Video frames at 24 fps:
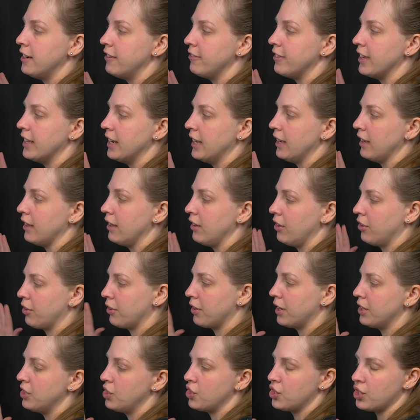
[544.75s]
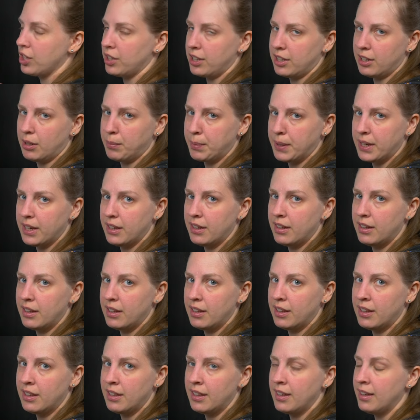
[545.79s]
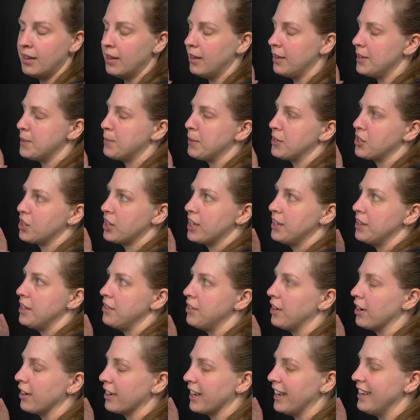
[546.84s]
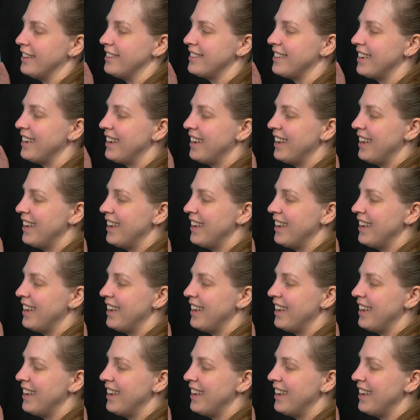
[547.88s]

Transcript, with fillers: of getting crunched a little bit, especially on the dark end.